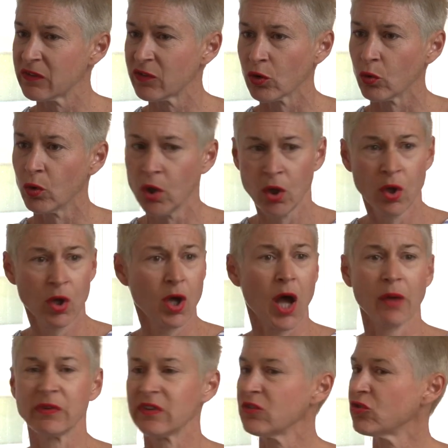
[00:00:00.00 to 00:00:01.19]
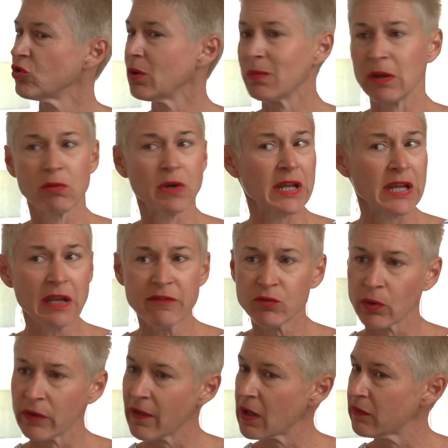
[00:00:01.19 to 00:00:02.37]
So I was extremely relieved
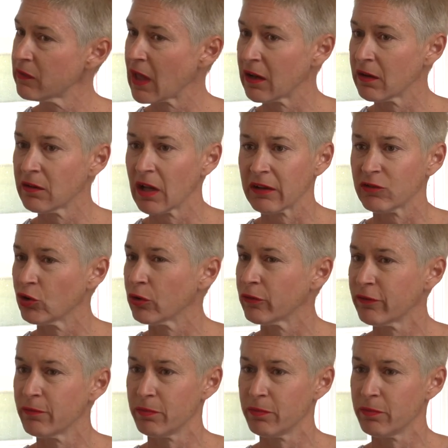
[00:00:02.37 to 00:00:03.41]
when that took